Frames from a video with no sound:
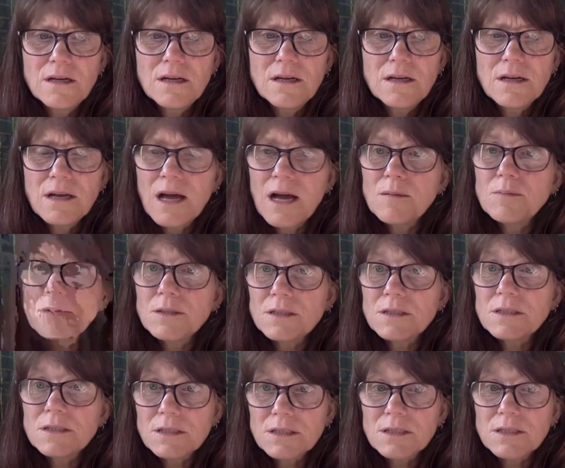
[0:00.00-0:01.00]
It
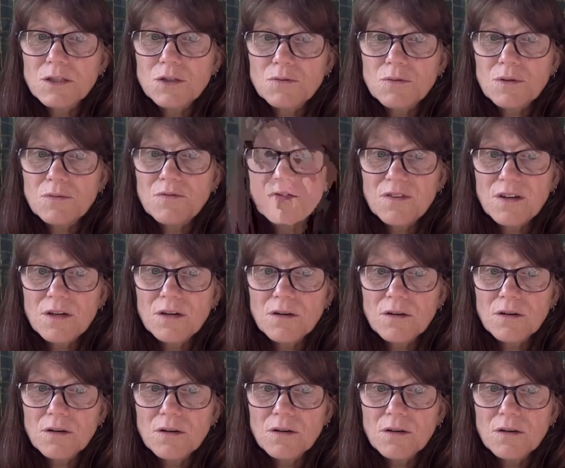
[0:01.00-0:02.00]
happens in extreme
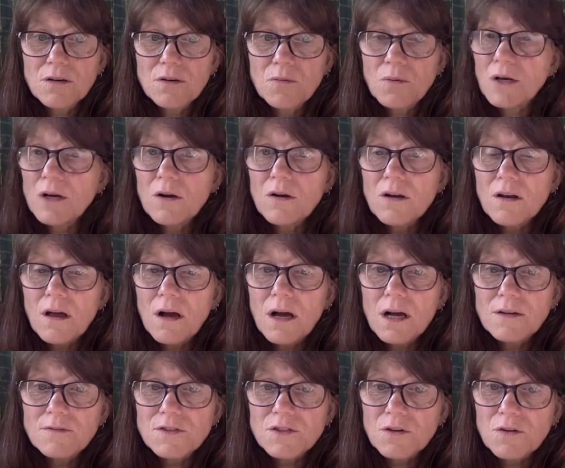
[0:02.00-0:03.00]
fear, when our
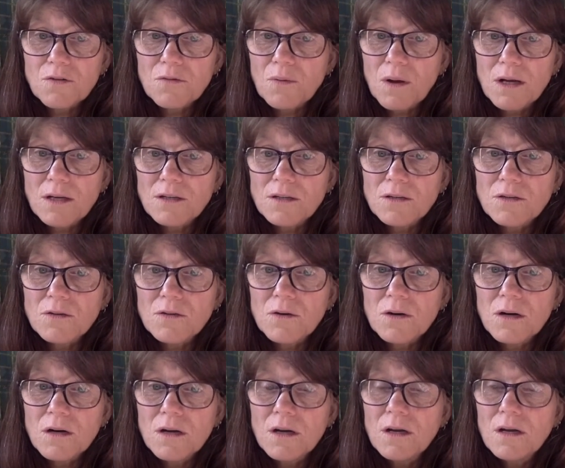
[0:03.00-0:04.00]
lives are threatened
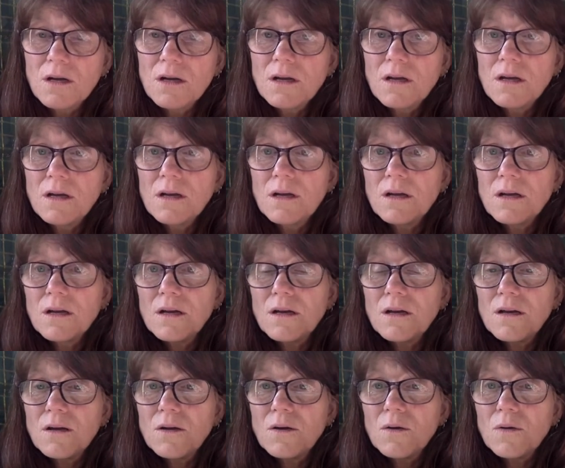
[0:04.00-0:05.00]
or
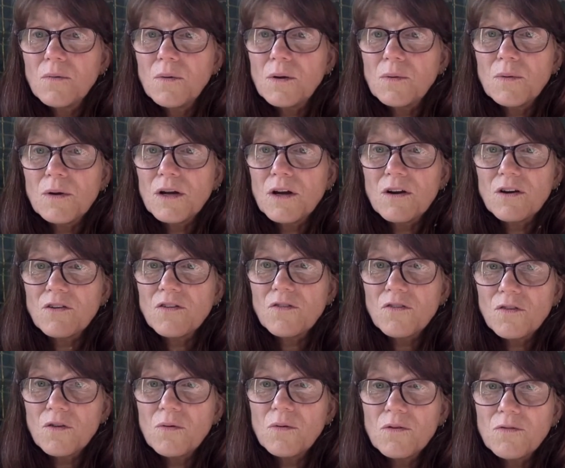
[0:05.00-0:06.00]
when we are
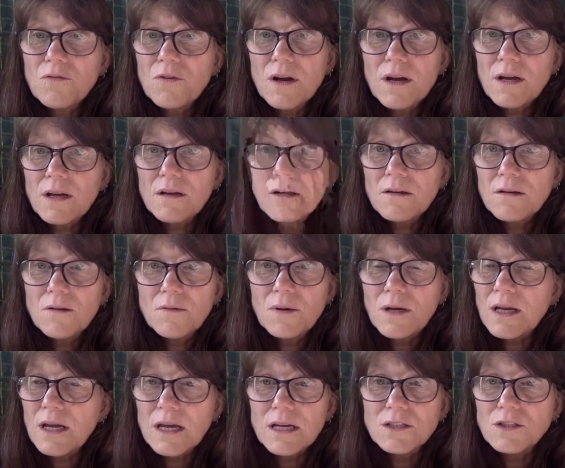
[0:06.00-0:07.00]
so afraid we
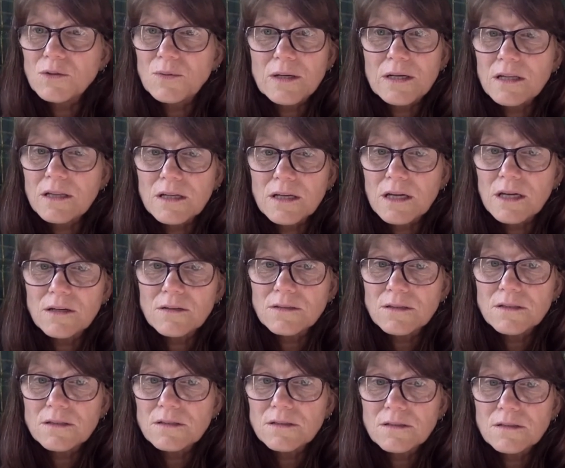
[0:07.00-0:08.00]
can't do anything
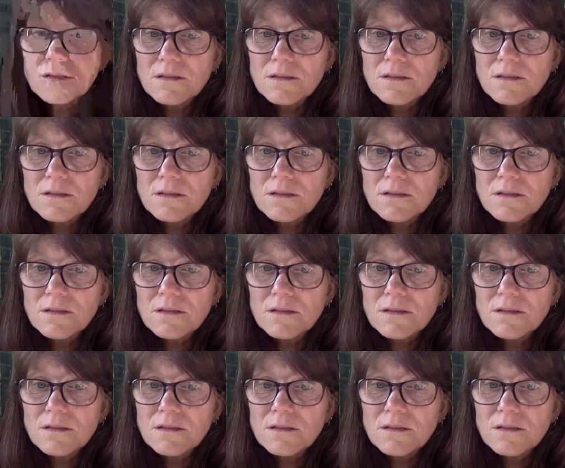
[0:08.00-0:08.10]
else.